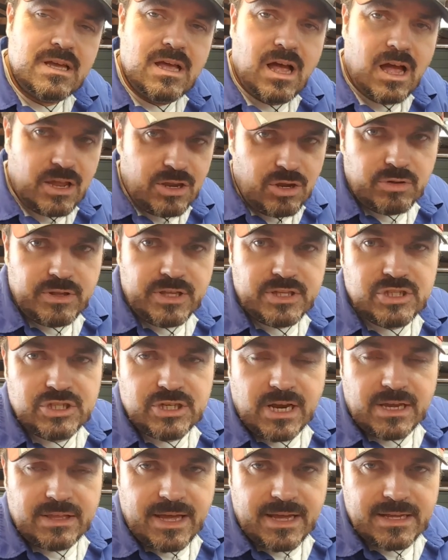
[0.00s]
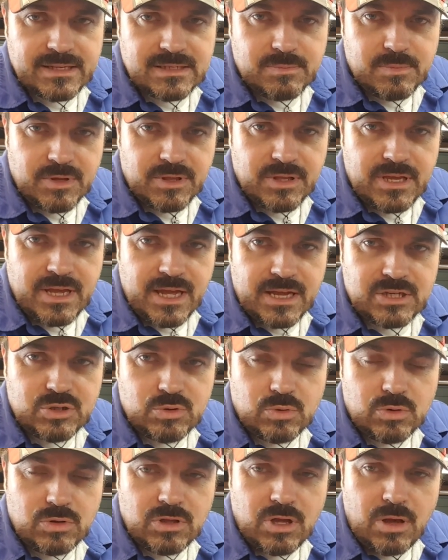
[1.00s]
and you'll need to check that, but the
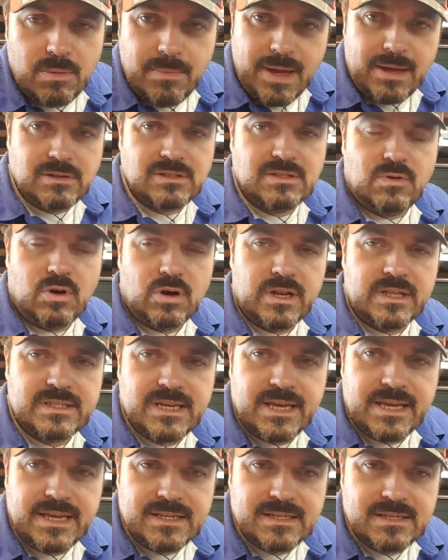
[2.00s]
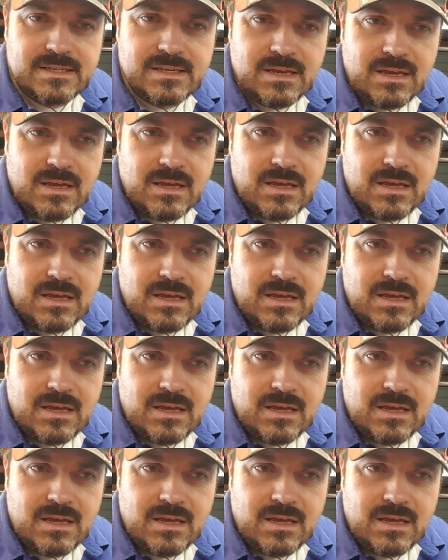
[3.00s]
actual amount of oil it takes